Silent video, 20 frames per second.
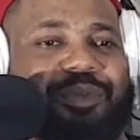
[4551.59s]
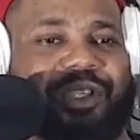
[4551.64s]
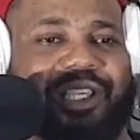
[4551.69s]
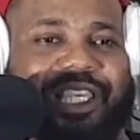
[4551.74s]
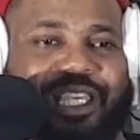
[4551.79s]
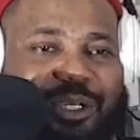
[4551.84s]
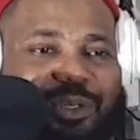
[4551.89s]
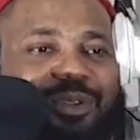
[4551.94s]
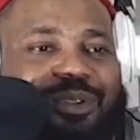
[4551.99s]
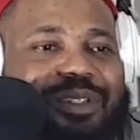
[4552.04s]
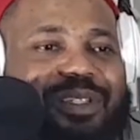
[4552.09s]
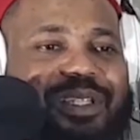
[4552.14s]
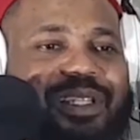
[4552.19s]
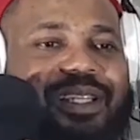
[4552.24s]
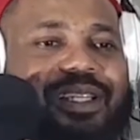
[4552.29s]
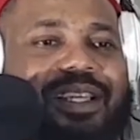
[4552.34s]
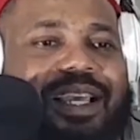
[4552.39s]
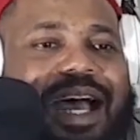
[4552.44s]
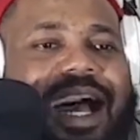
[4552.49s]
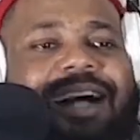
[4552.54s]
cute
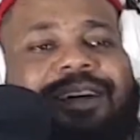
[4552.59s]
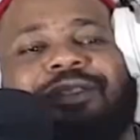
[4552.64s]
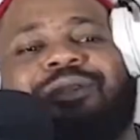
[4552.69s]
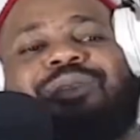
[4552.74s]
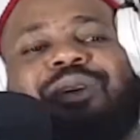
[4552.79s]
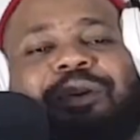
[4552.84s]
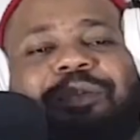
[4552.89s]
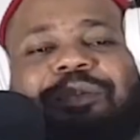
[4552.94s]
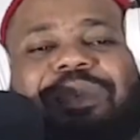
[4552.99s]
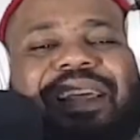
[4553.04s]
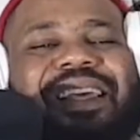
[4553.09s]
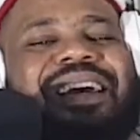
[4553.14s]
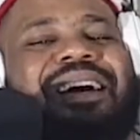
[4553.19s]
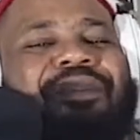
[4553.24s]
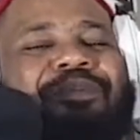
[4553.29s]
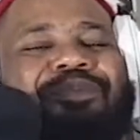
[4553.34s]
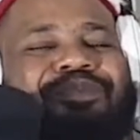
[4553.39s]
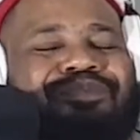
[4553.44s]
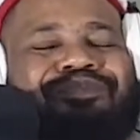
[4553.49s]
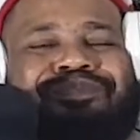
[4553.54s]
handsome
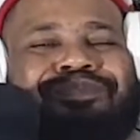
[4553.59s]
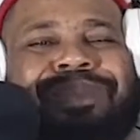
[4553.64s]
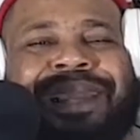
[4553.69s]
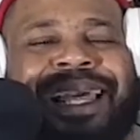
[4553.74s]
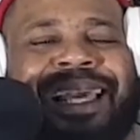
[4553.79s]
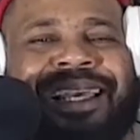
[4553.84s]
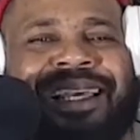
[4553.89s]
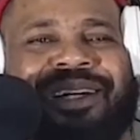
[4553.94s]
player playing?